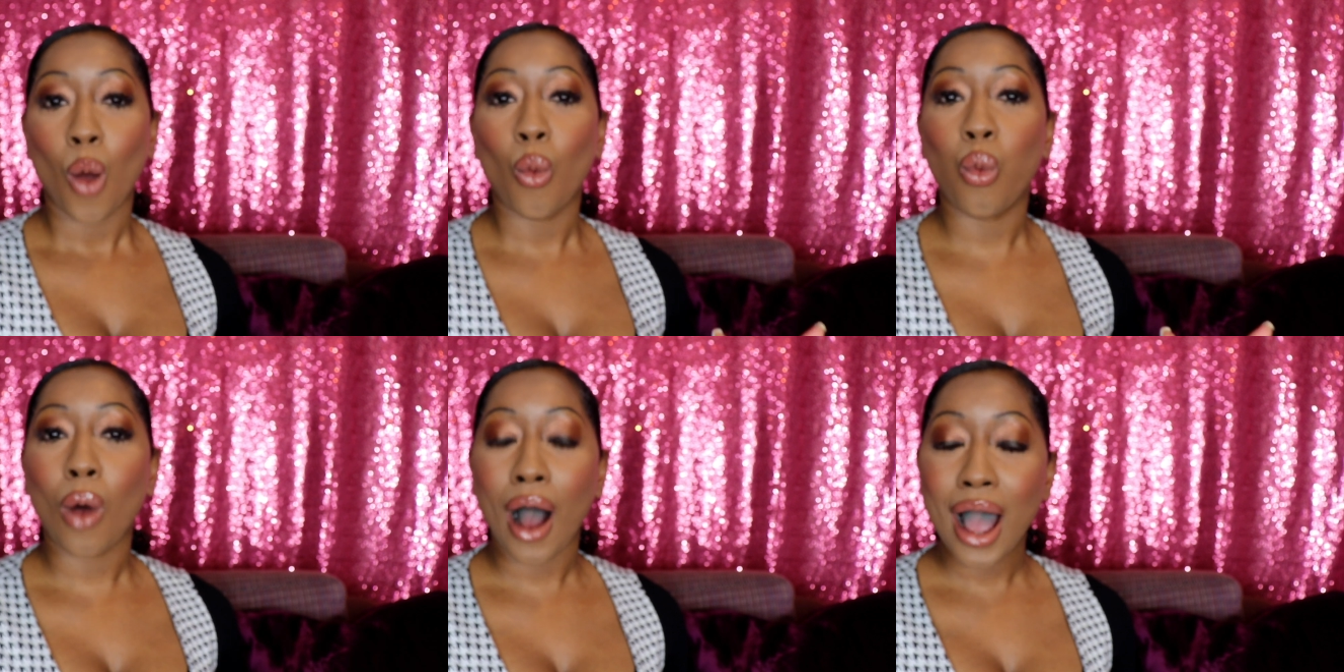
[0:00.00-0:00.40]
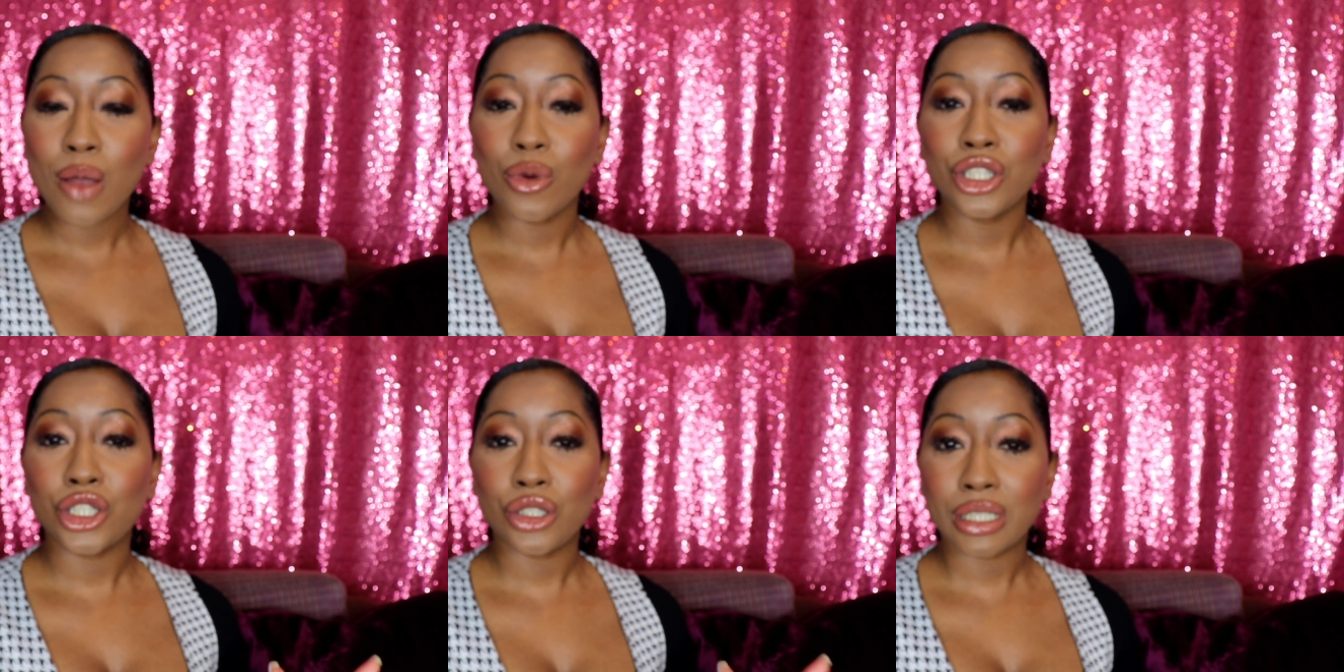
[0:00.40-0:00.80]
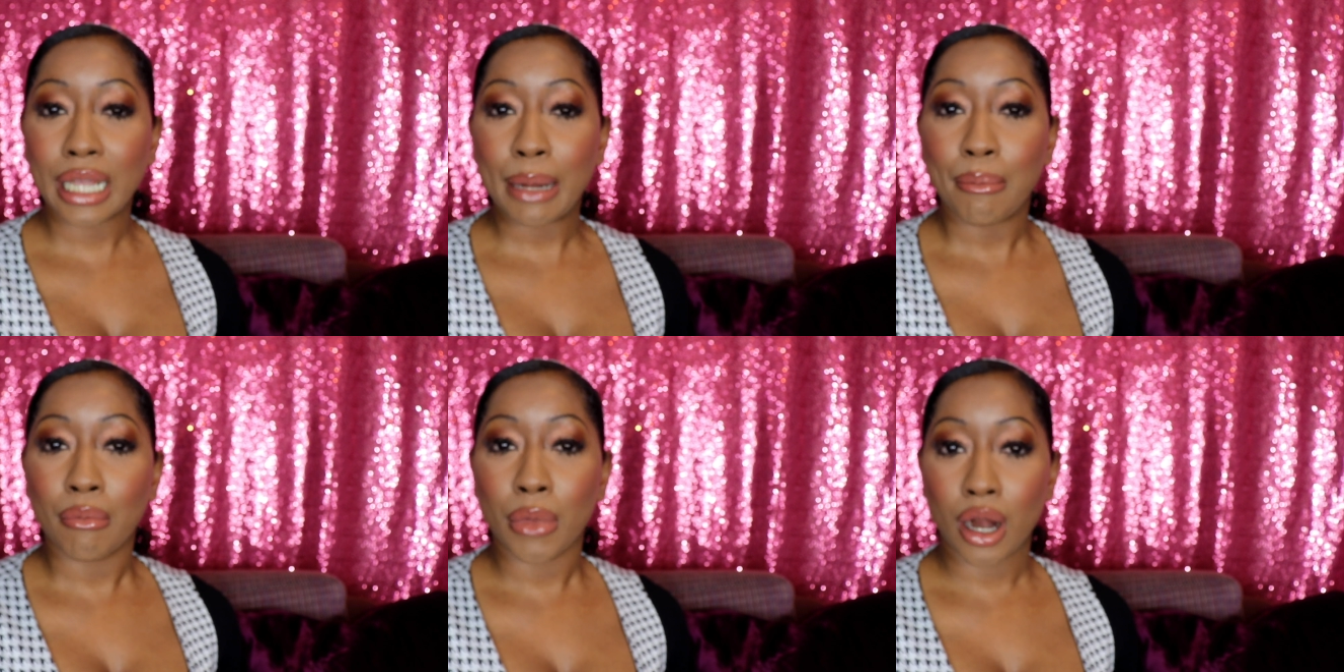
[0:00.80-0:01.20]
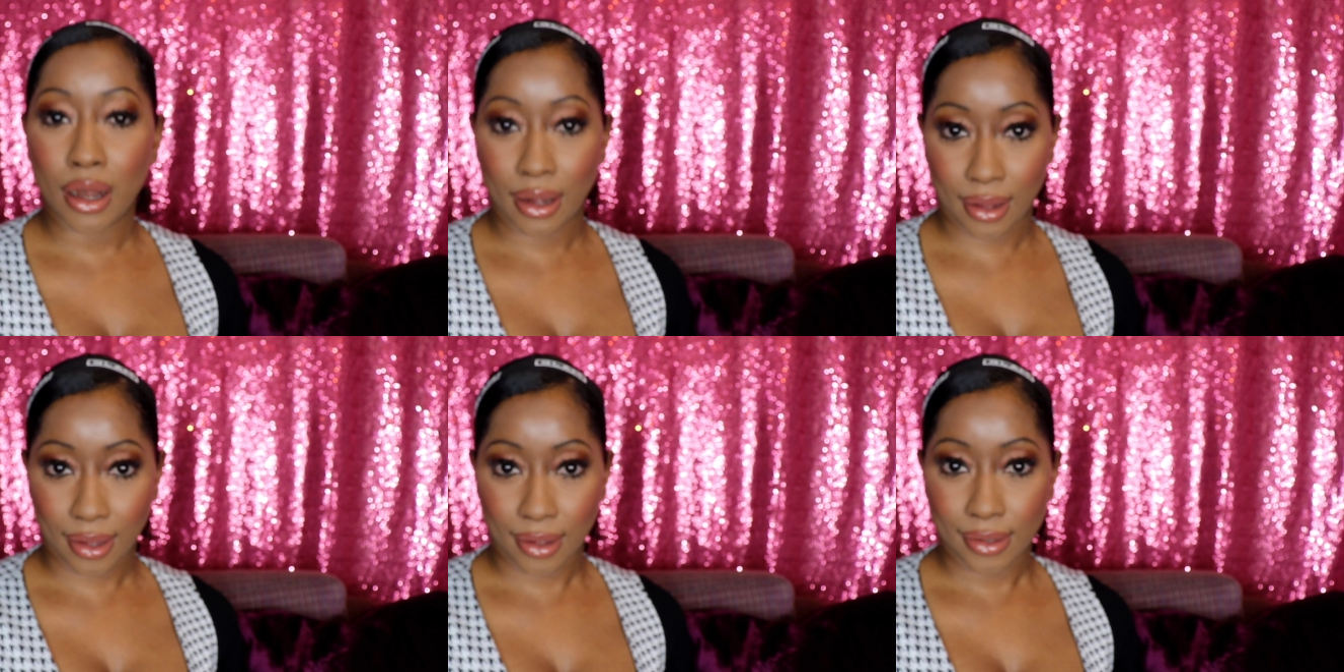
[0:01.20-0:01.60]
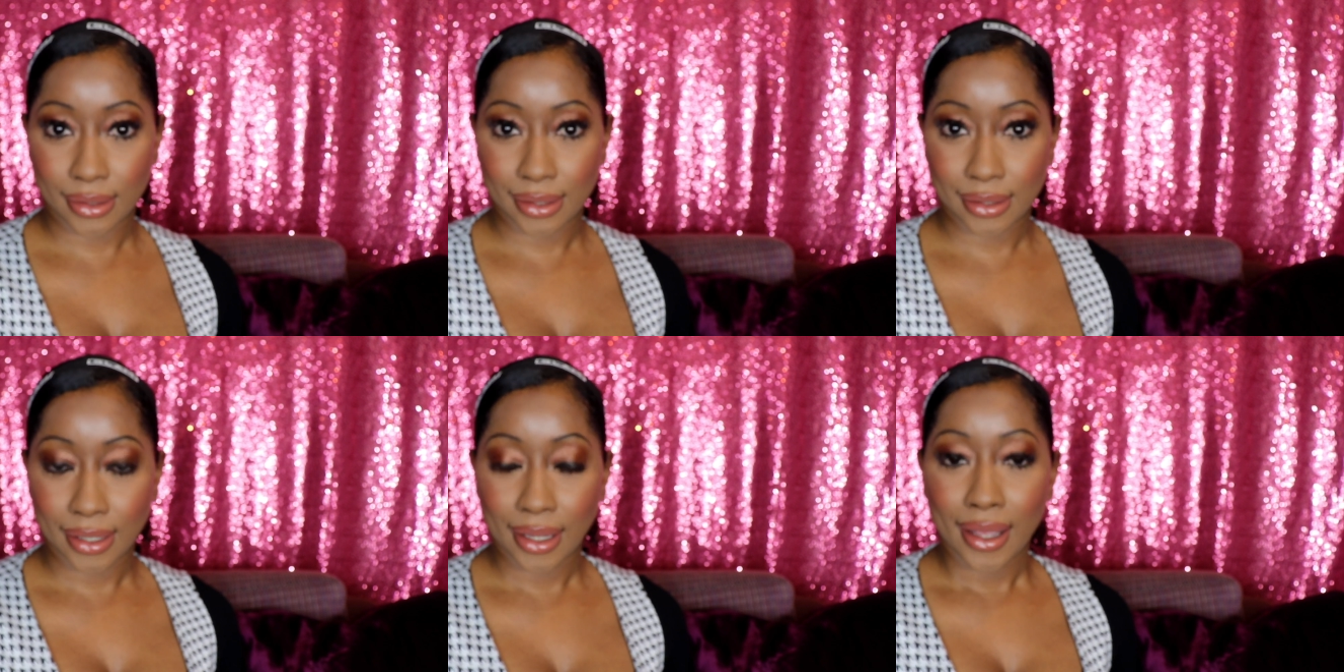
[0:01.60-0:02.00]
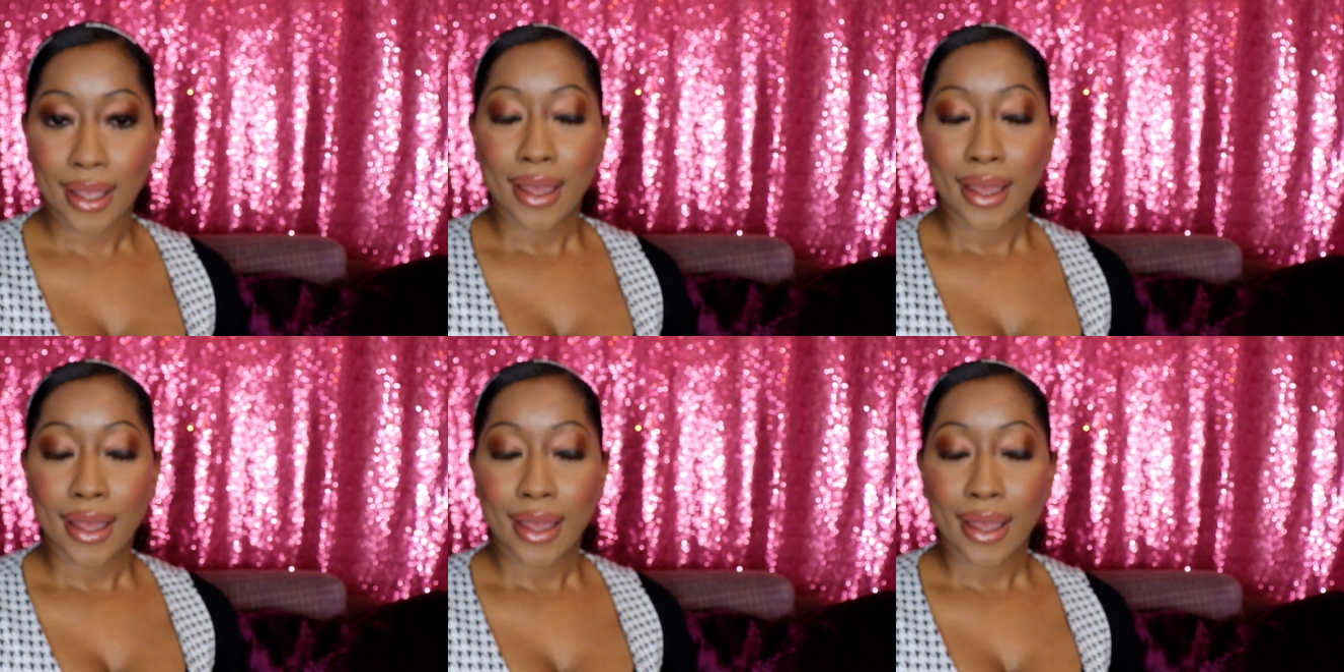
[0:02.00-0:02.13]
Why would you date Marcus,